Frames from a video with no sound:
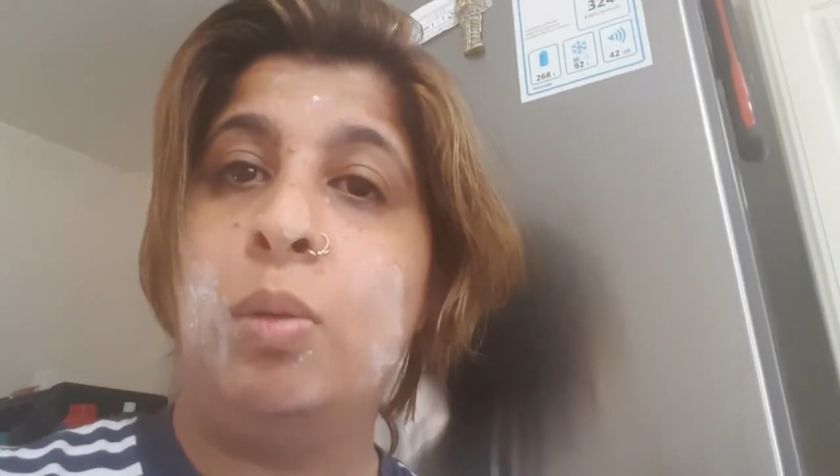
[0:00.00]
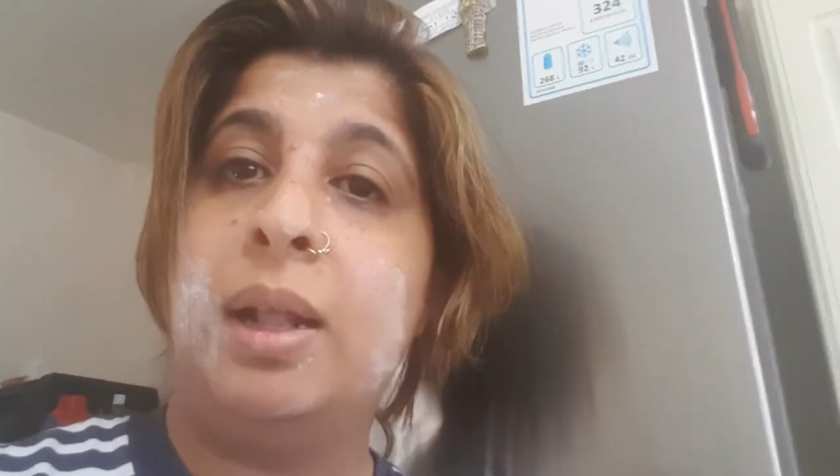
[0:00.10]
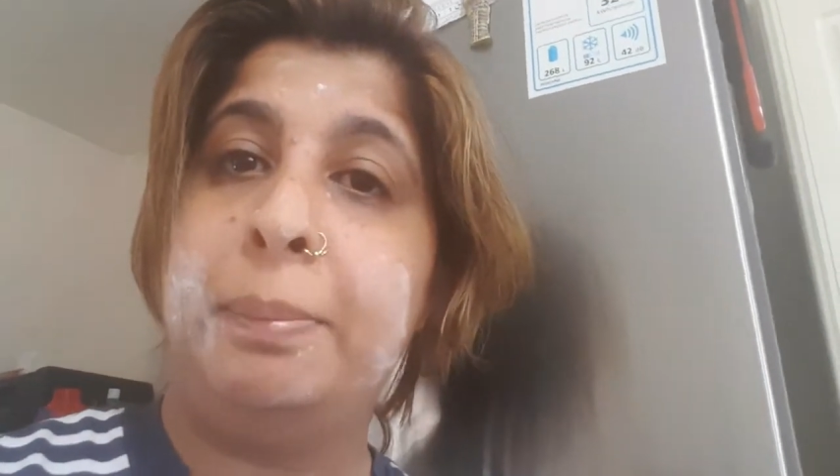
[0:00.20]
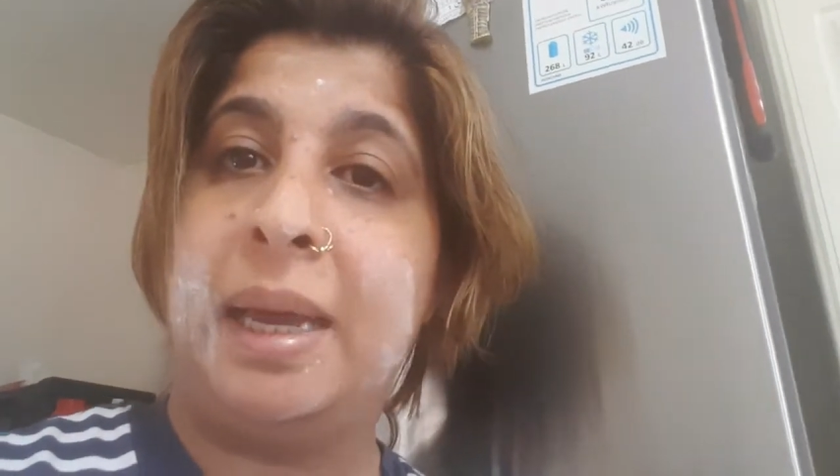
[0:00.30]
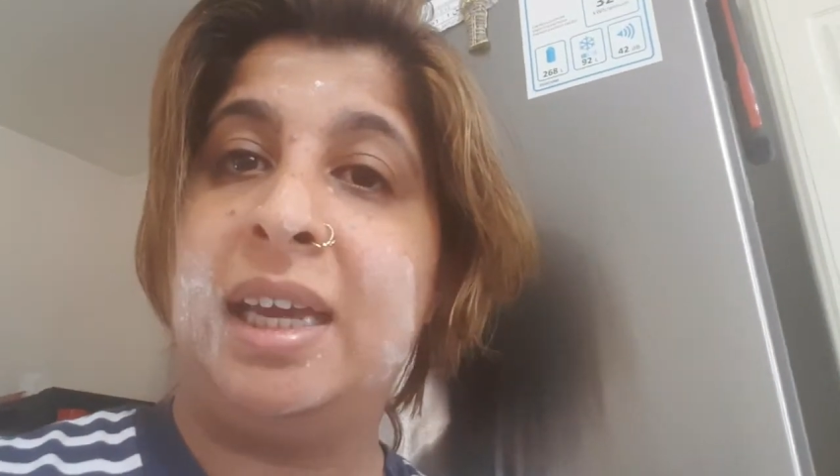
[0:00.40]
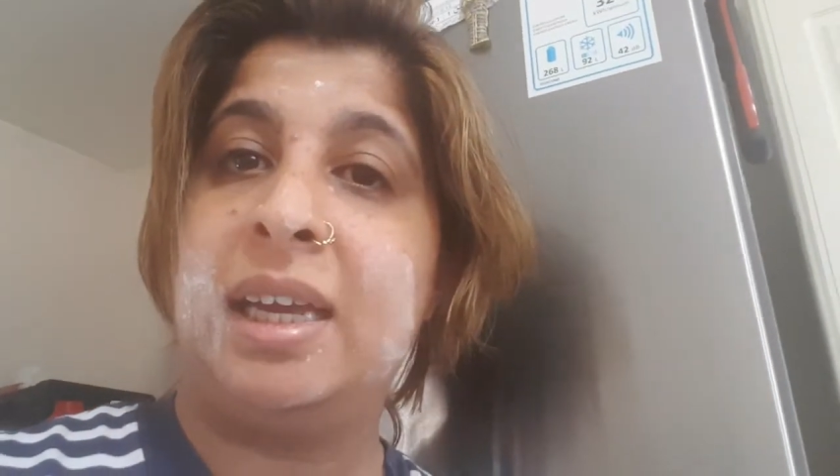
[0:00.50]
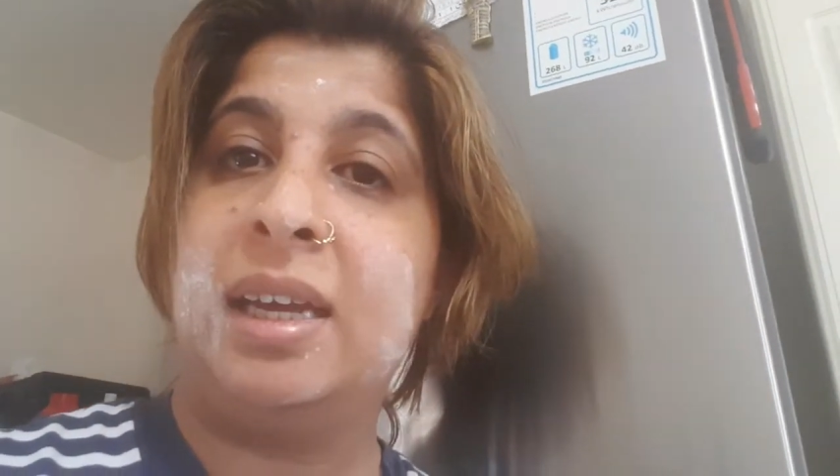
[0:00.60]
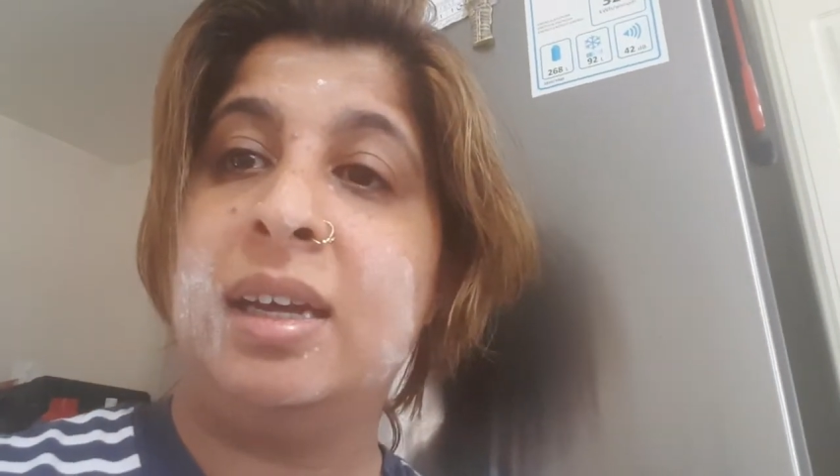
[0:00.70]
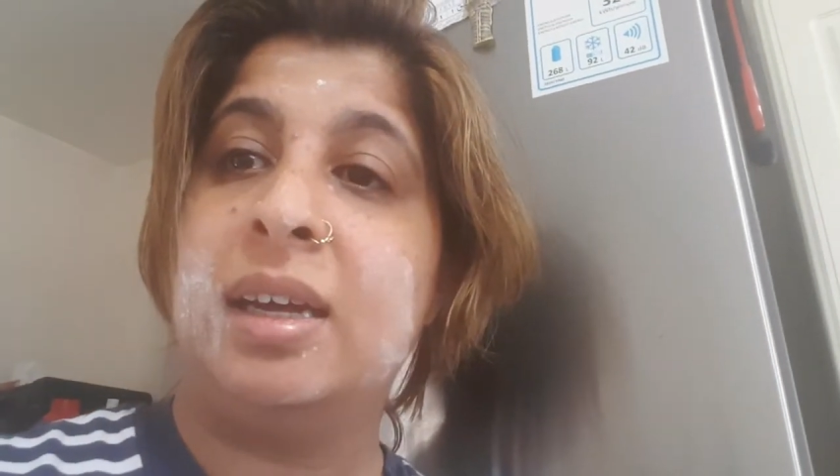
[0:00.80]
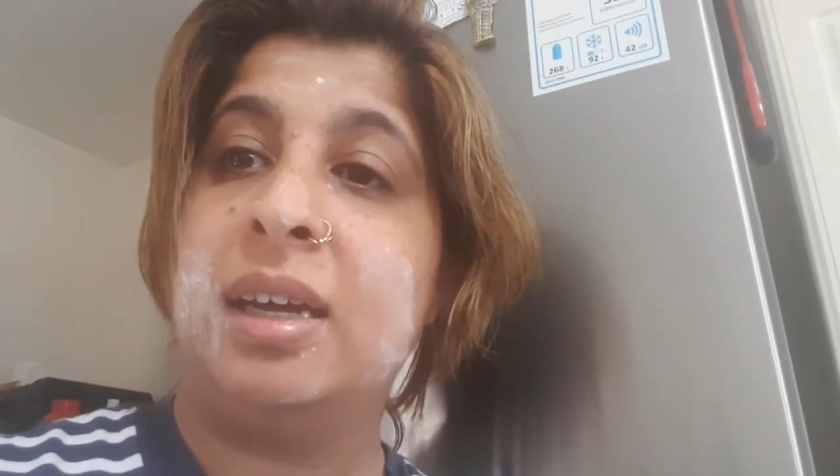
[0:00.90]
while
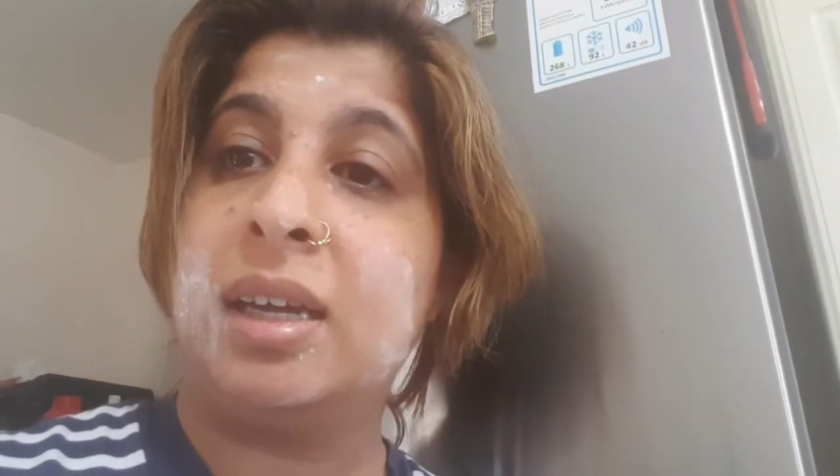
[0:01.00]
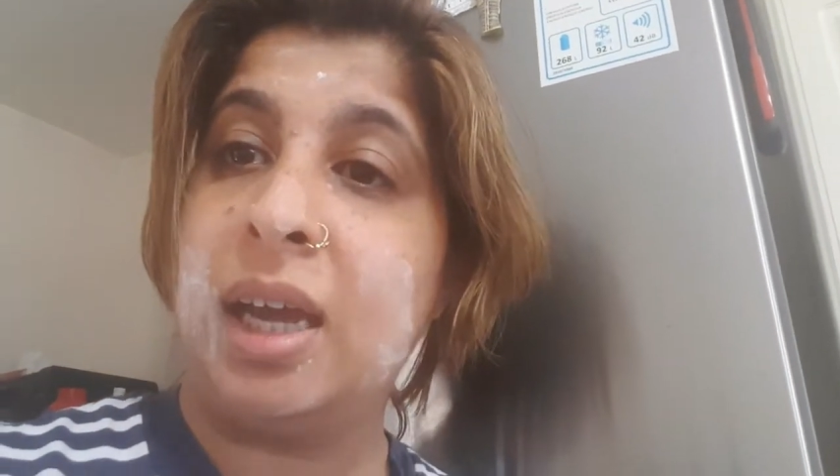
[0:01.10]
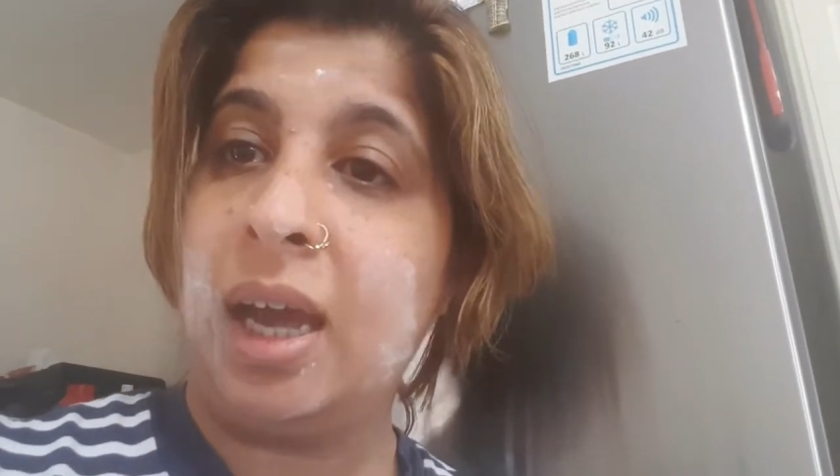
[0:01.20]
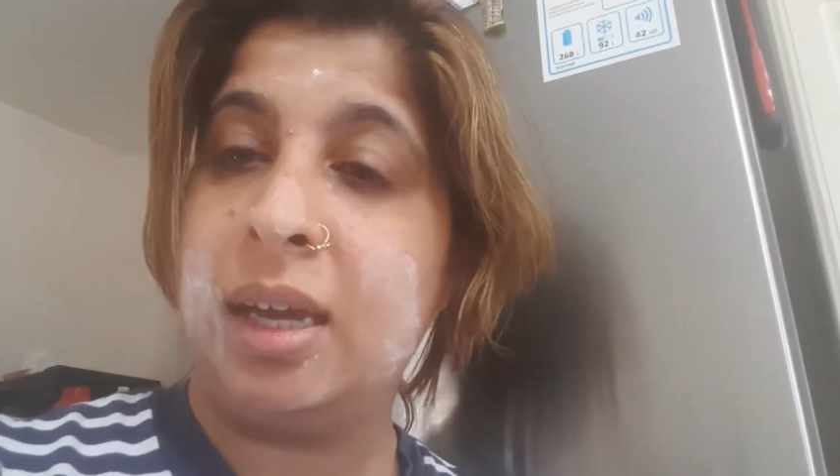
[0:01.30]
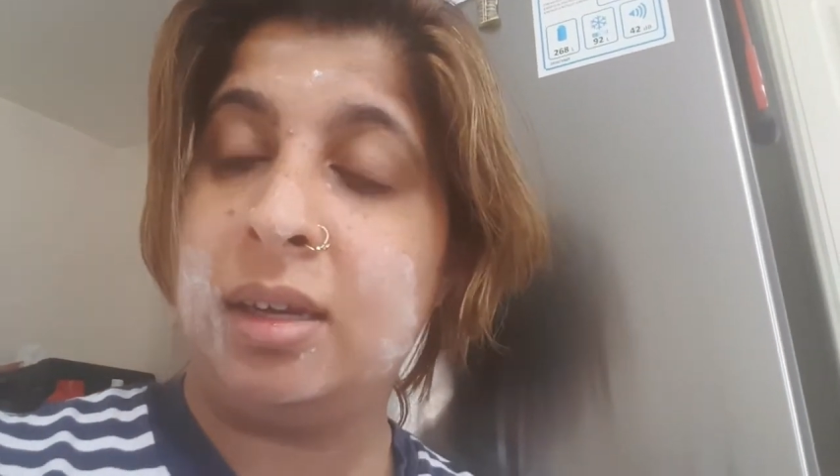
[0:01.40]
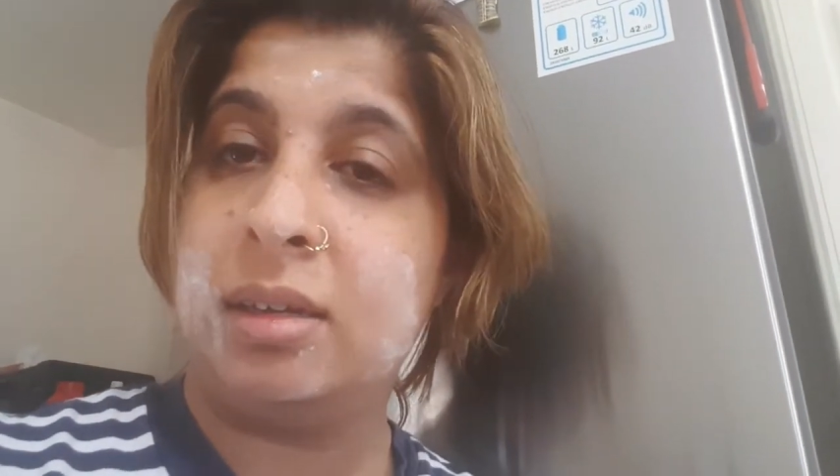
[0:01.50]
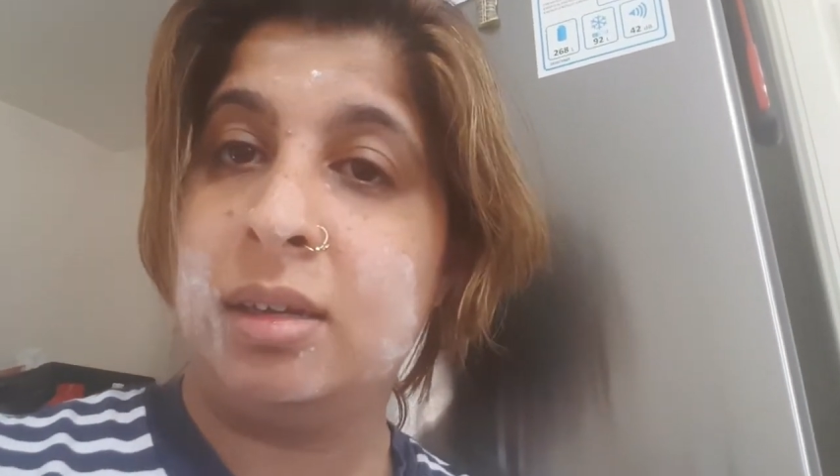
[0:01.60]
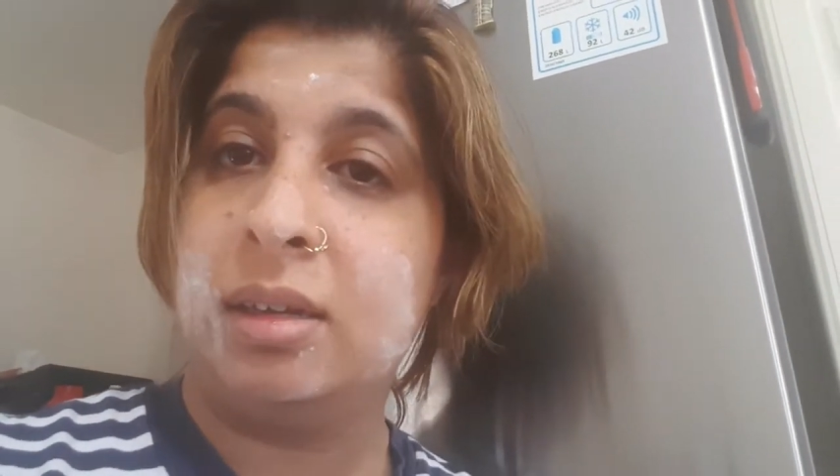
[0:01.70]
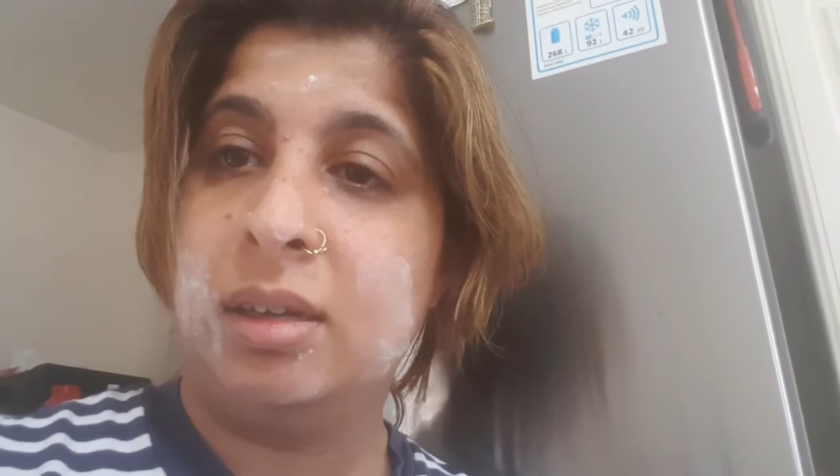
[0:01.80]
baking a cake